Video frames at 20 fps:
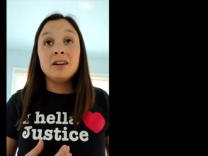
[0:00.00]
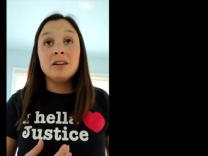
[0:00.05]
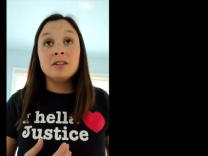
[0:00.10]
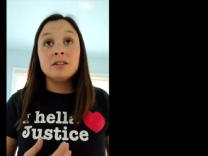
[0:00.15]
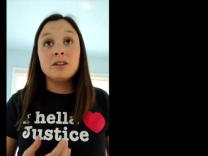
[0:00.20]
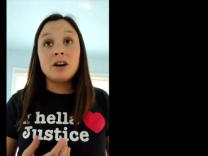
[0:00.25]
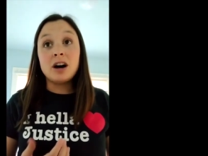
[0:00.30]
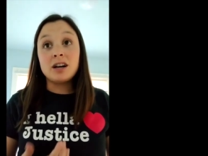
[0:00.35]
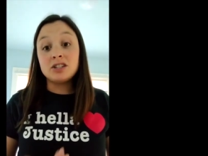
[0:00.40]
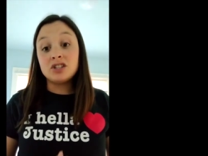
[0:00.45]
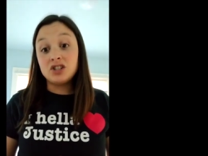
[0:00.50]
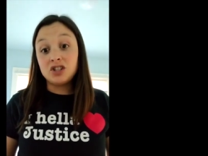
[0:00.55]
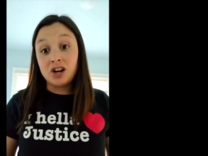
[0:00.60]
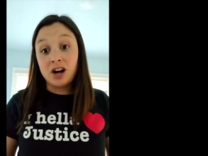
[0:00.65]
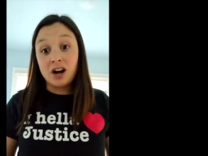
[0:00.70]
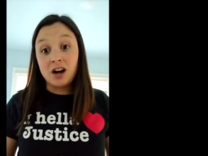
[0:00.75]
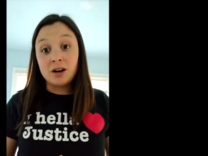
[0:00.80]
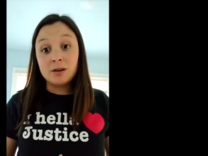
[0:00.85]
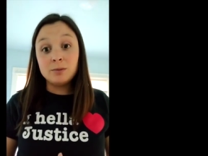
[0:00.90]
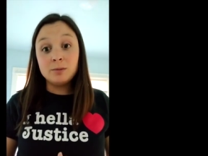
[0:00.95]
lost
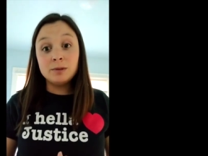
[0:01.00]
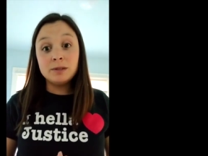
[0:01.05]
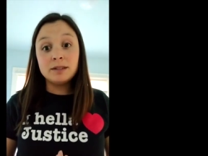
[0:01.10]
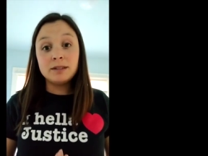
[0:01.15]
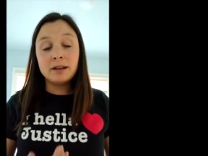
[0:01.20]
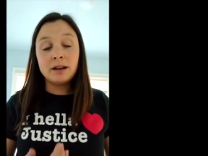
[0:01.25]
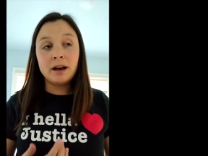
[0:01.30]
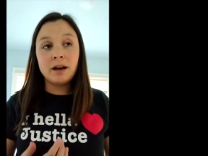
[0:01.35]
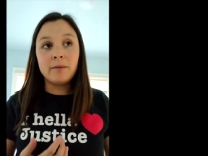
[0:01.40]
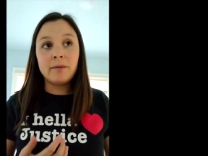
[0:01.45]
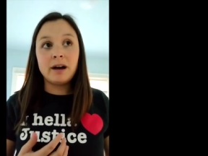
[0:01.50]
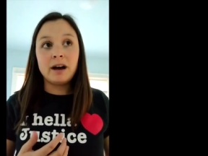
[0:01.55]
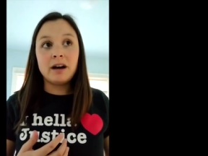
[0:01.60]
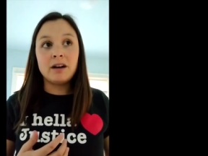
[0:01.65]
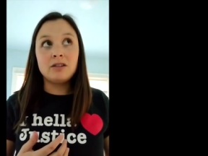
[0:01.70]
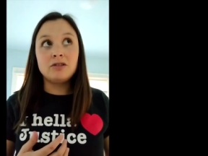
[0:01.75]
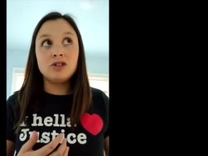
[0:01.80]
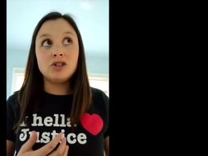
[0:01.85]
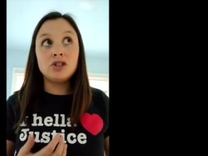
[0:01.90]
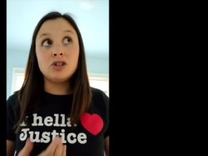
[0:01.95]
jobs,
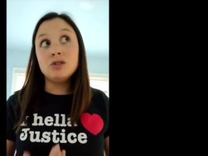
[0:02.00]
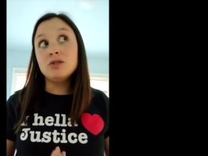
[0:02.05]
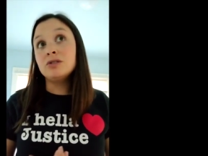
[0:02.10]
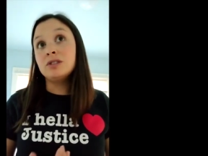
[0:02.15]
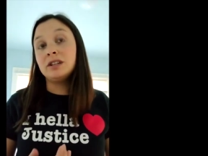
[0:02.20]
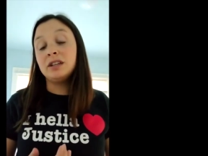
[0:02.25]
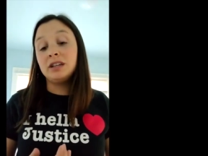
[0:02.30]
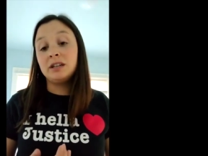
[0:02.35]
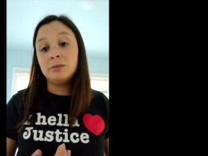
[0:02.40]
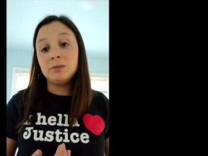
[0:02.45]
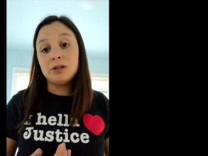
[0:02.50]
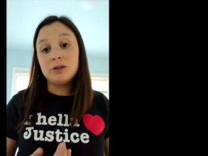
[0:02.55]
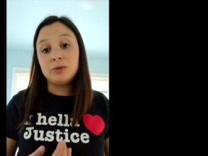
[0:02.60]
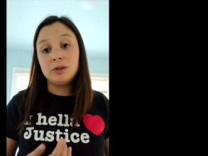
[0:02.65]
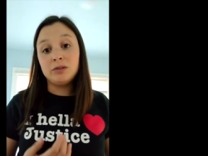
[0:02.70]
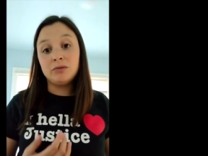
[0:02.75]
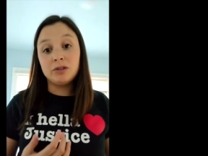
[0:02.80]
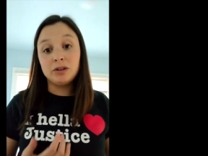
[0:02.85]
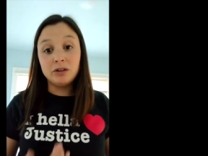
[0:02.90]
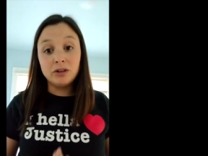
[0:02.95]
about choosing
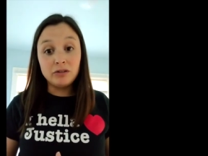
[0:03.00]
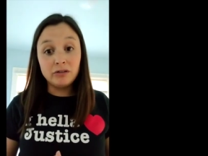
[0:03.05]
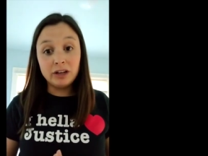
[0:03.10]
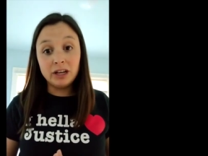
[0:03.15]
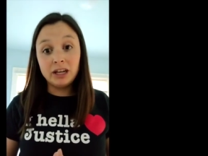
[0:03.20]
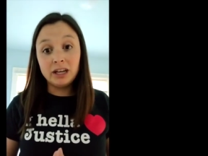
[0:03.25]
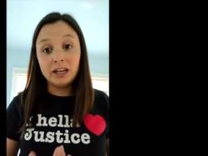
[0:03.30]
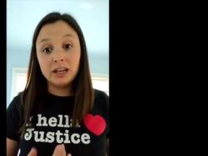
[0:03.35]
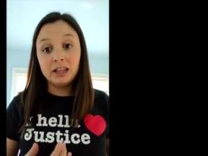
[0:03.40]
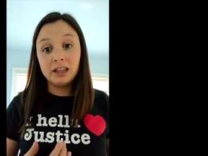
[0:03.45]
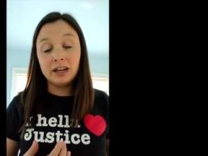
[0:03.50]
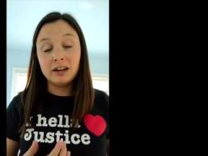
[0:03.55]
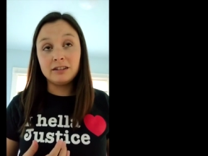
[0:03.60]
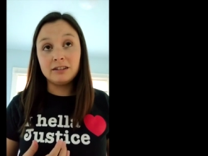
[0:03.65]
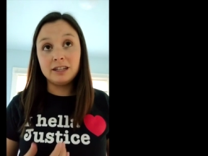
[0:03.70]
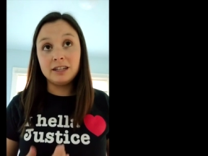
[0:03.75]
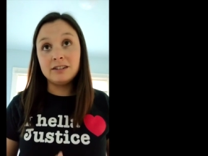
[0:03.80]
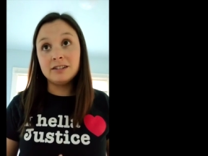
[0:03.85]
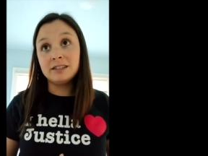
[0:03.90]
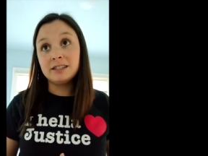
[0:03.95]
between renewing their
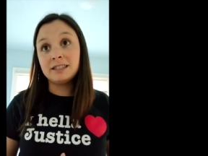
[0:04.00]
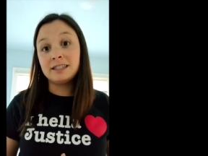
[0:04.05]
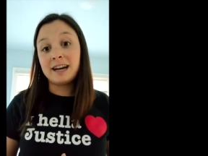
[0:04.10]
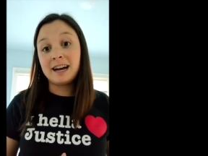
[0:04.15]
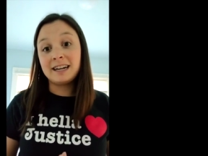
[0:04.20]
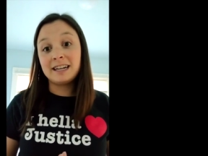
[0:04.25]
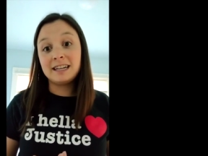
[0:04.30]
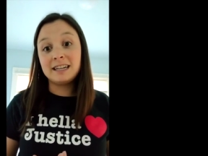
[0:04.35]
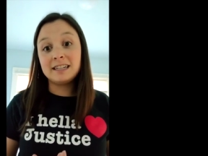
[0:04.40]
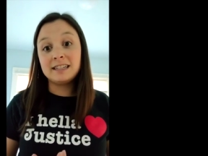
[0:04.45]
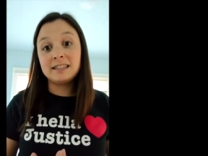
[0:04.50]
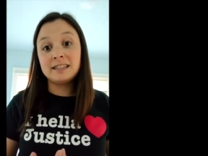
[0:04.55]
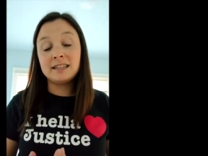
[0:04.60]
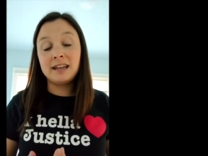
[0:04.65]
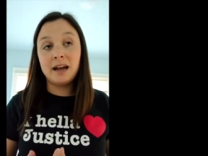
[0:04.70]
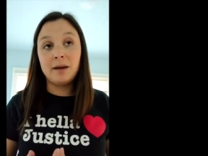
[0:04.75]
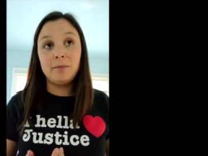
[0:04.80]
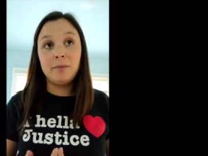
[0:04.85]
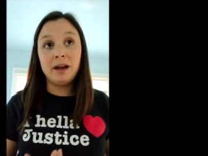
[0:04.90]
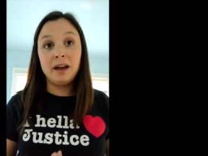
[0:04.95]
legal status
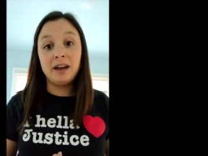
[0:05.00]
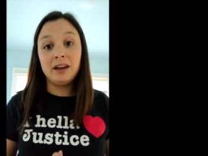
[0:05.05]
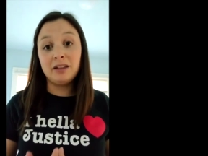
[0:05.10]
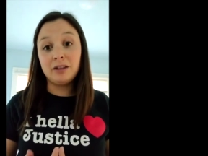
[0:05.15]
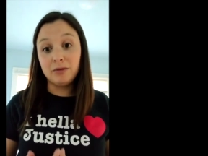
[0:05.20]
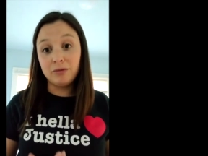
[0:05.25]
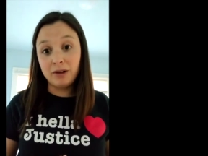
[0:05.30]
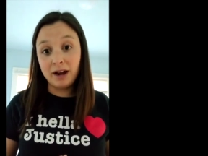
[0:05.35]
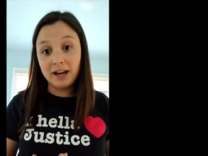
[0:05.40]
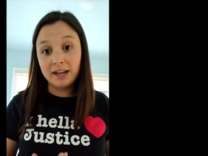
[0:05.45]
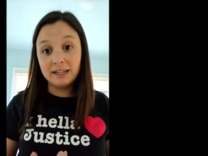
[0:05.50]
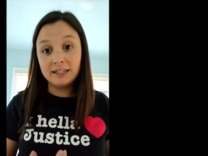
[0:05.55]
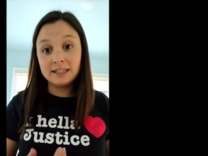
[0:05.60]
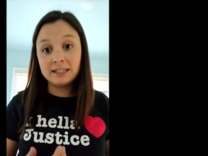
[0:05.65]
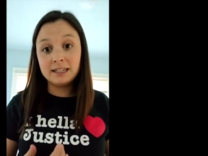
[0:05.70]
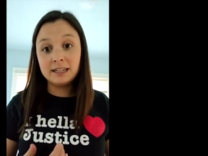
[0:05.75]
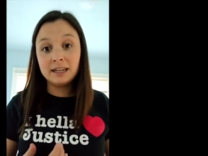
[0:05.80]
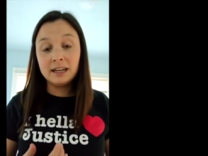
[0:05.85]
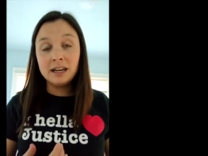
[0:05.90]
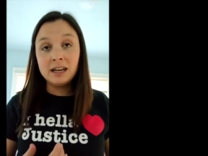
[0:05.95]
and paying the rent.